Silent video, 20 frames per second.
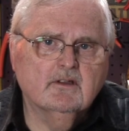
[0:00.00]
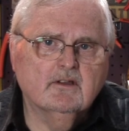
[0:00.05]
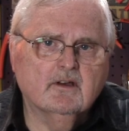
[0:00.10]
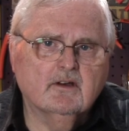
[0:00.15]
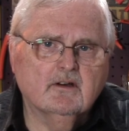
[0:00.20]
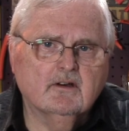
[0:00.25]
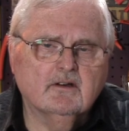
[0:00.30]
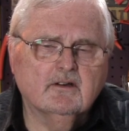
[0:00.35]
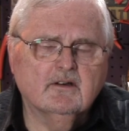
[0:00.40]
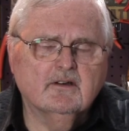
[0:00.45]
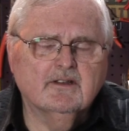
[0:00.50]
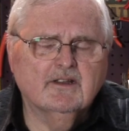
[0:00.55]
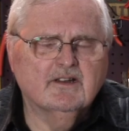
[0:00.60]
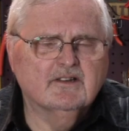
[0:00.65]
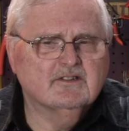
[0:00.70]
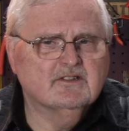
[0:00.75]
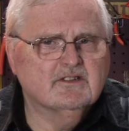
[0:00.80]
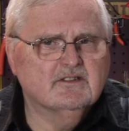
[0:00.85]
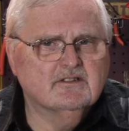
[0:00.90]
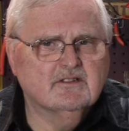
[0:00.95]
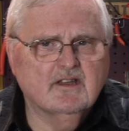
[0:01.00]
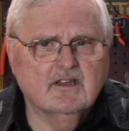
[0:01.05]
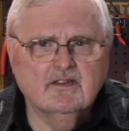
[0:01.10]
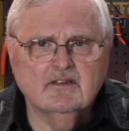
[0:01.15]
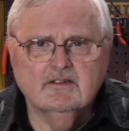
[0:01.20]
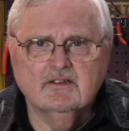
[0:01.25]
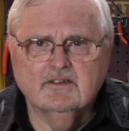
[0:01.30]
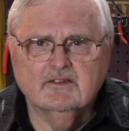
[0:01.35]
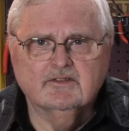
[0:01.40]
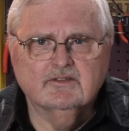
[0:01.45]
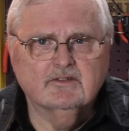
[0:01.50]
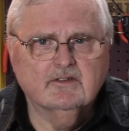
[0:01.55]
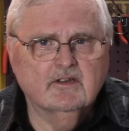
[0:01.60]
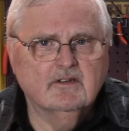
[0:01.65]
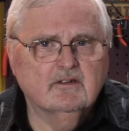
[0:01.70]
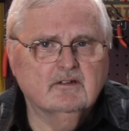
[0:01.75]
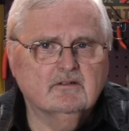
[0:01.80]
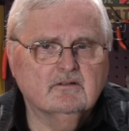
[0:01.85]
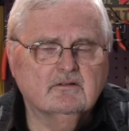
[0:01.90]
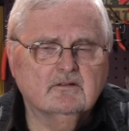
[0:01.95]
an outstanding
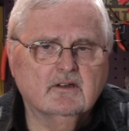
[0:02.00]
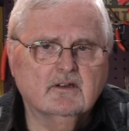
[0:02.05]
scale,